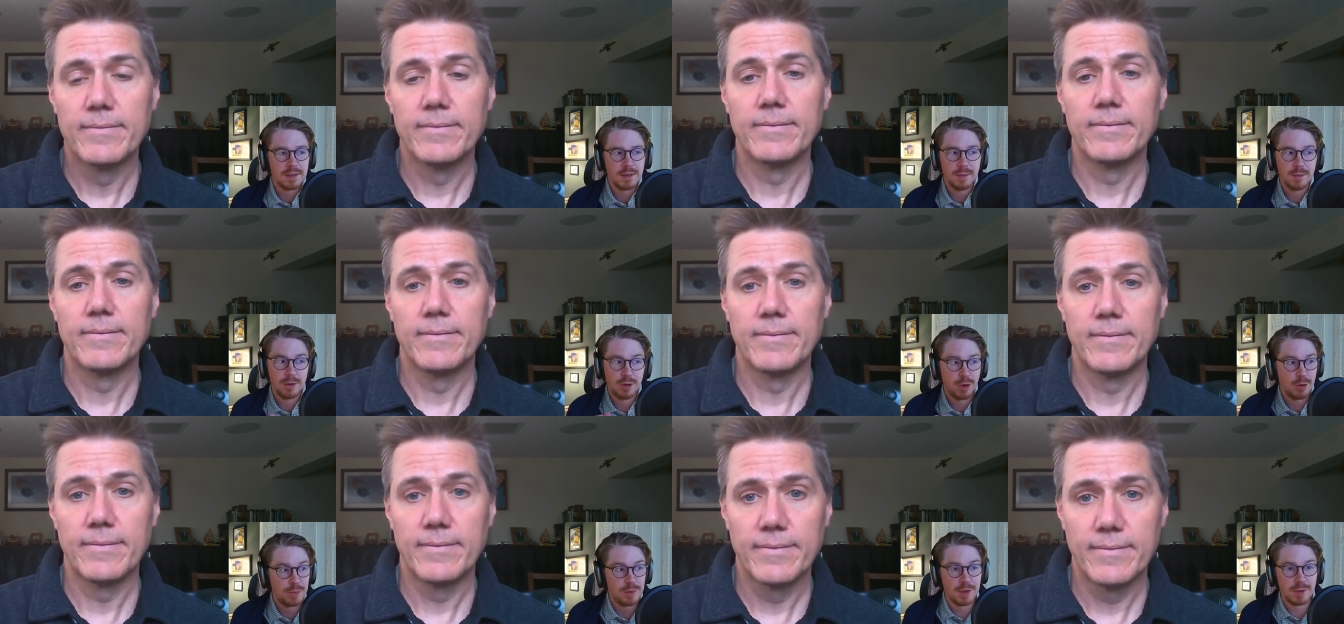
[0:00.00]
Speaker 1: I'm
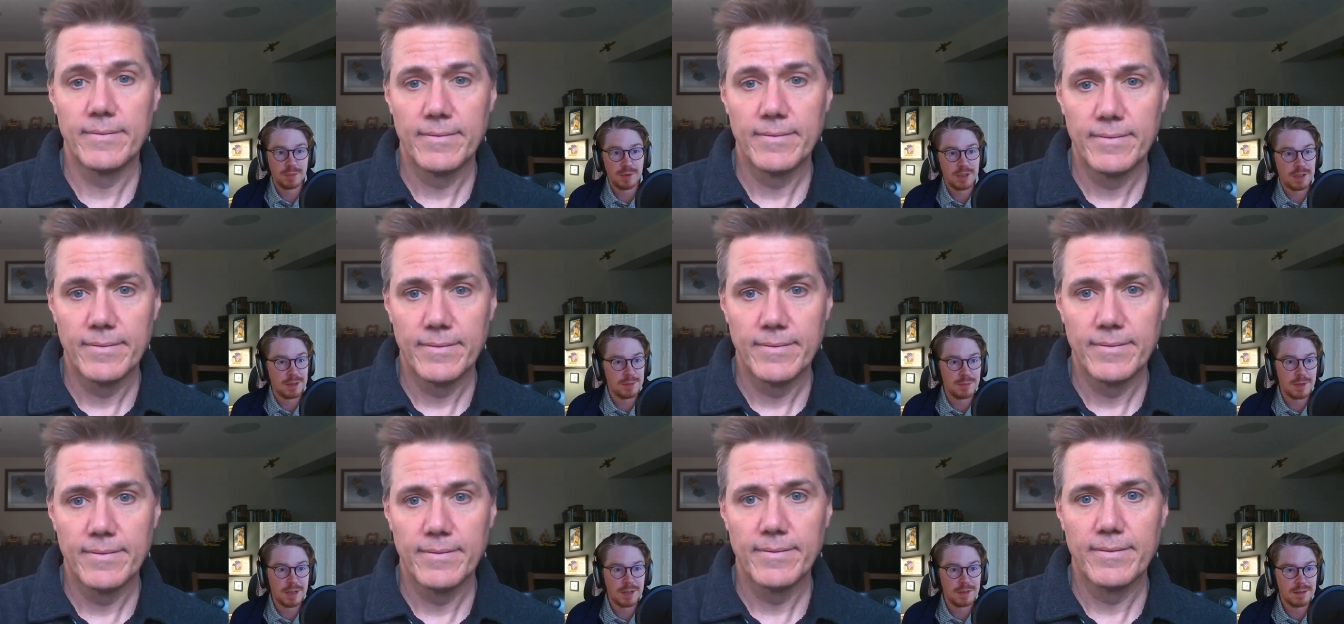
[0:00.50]
gonna open up an
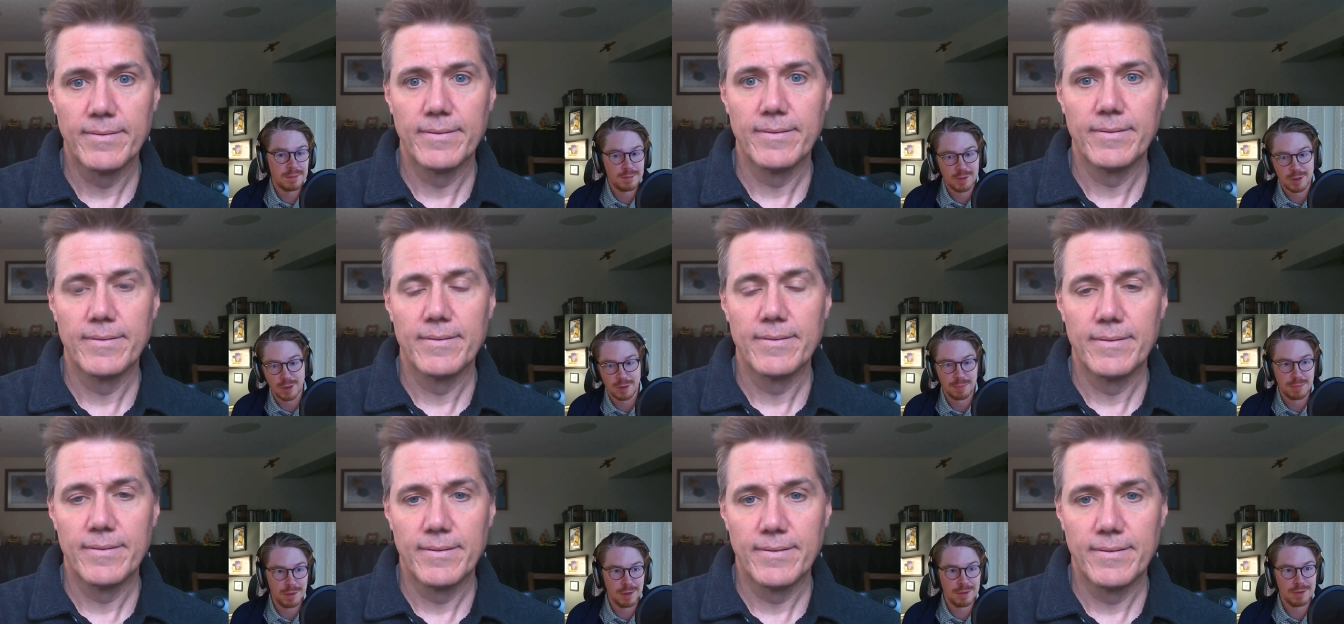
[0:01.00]
email, I'm gonna
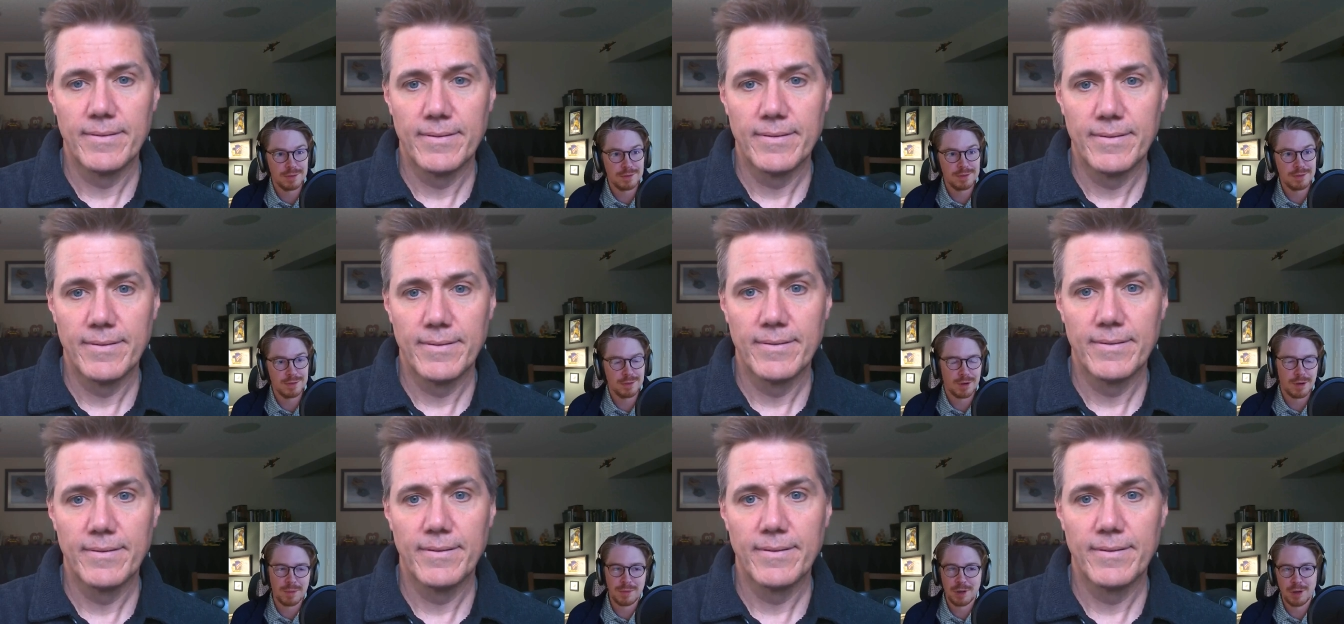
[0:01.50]
compose,
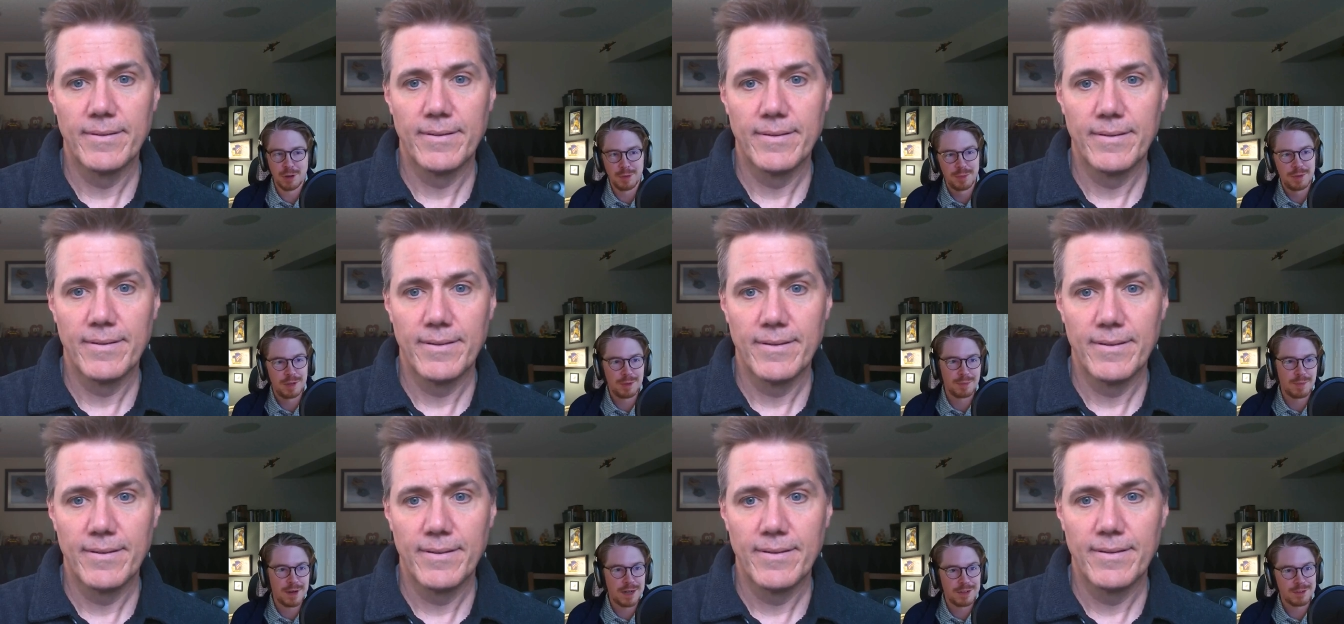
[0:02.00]
or I'm gonna open
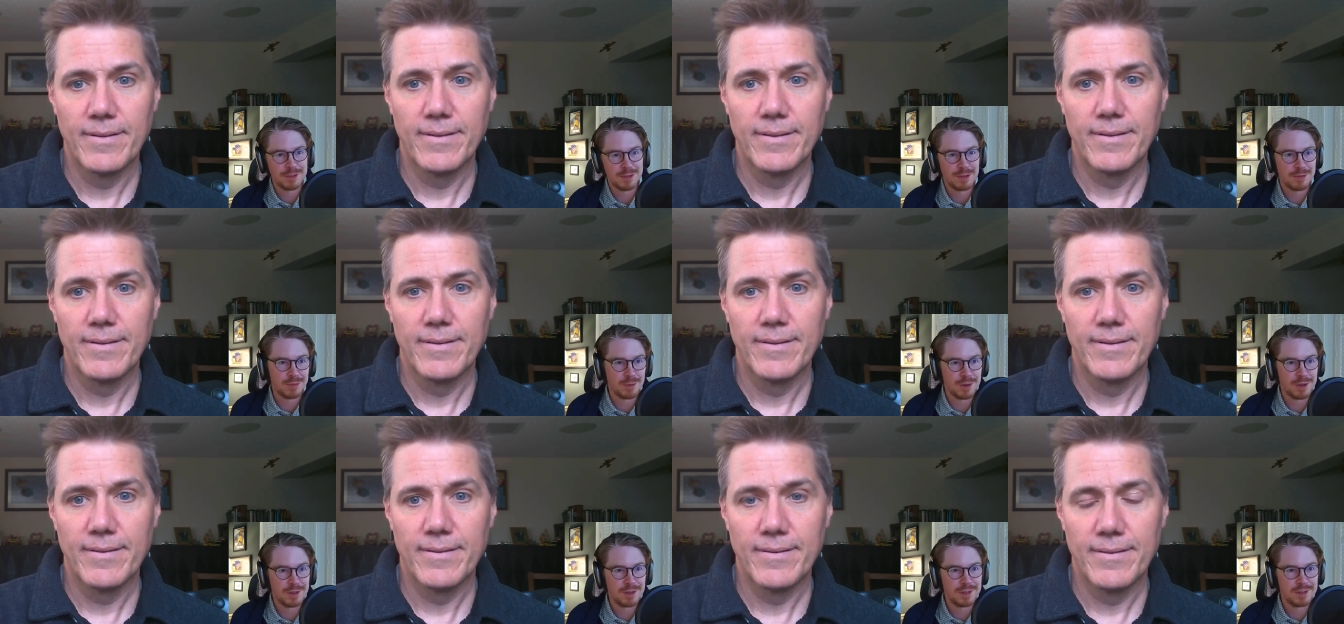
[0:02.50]
up Microsoft
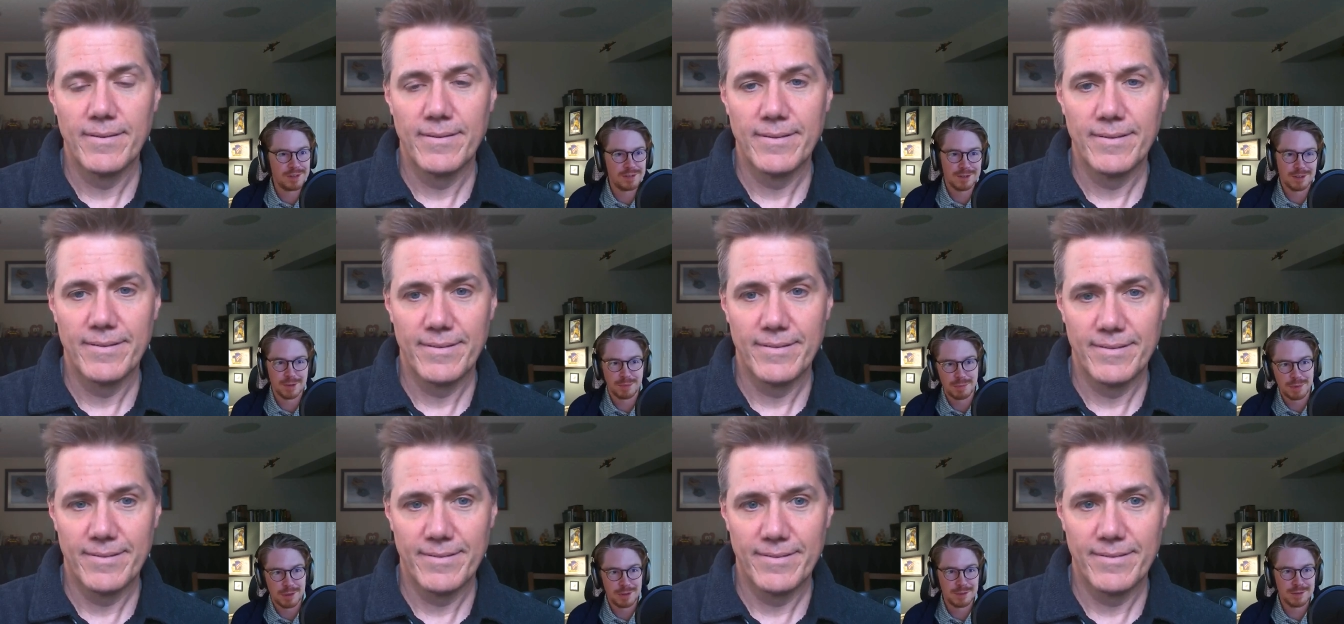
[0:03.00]
Word,
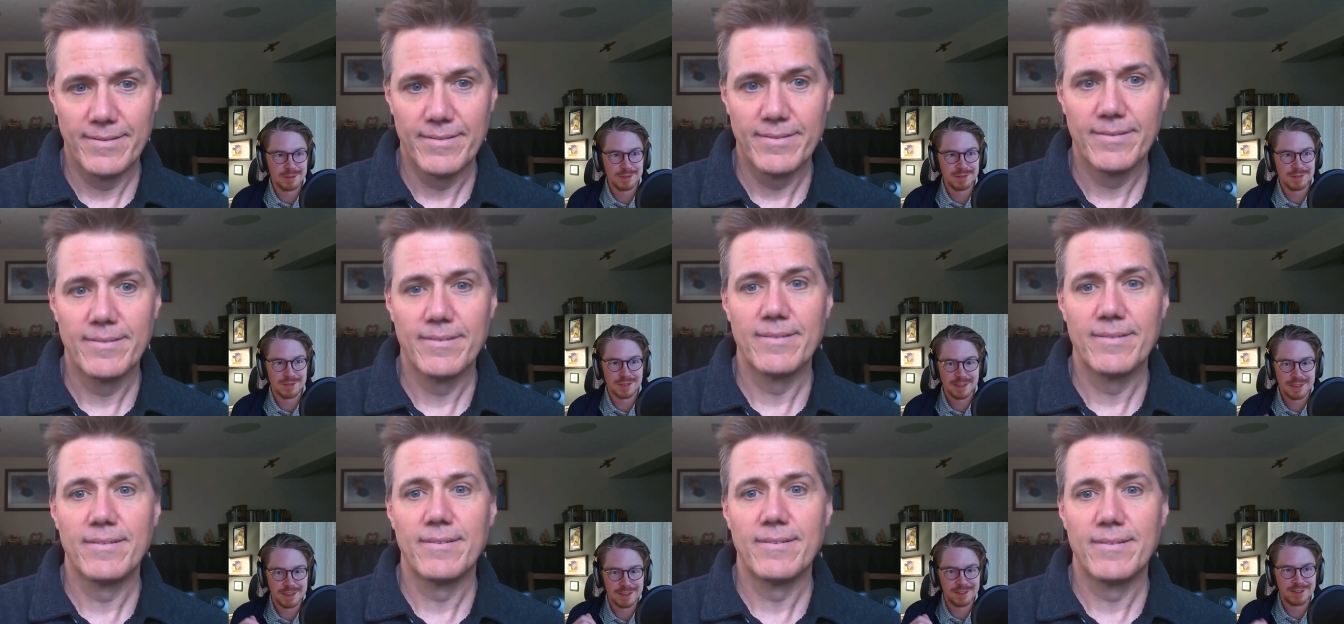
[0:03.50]

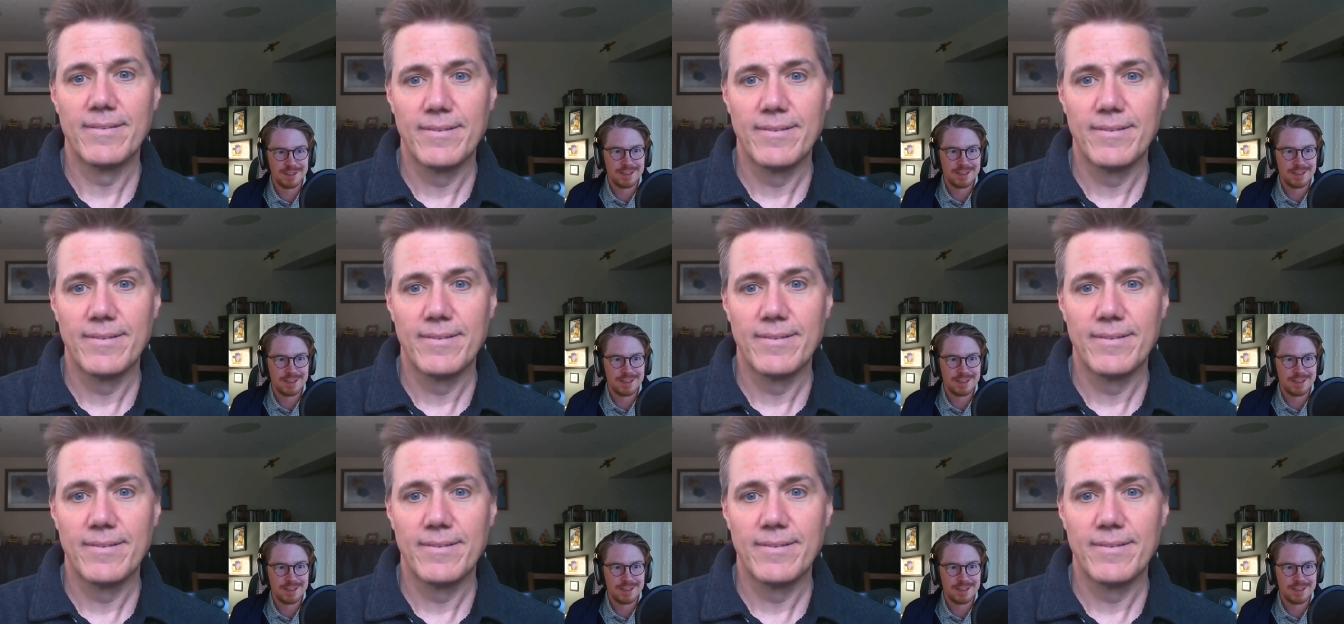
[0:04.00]
compose, and then